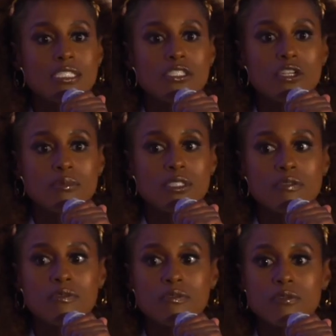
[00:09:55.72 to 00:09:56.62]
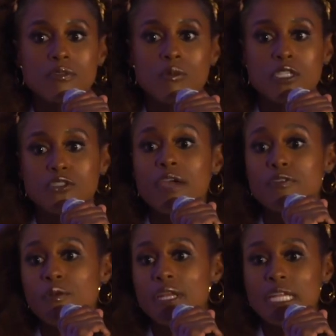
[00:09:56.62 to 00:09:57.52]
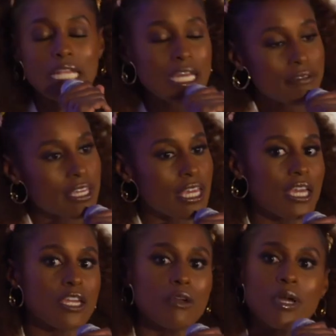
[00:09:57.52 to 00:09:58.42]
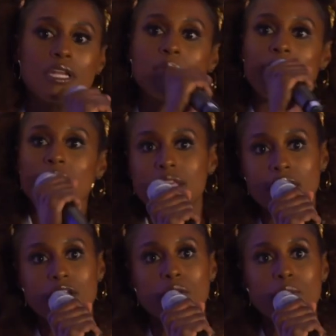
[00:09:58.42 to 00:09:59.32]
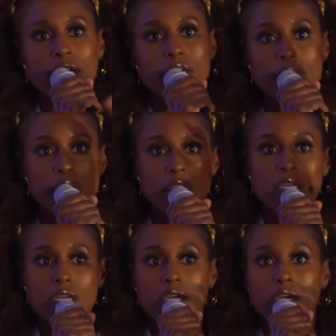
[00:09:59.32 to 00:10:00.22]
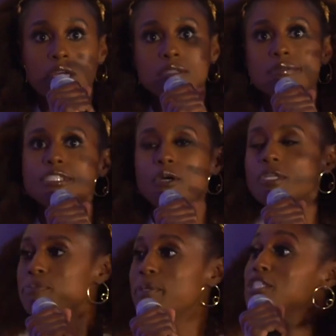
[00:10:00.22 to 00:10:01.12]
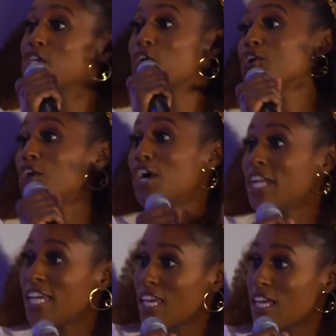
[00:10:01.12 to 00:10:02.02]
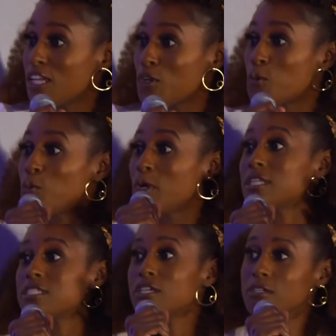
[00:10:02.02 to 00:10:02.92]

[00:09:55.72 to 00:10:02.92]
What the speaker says: just in terms of if you're ready to love again, you're ready to be out there, and you're ready to be so to speak, turned on again. What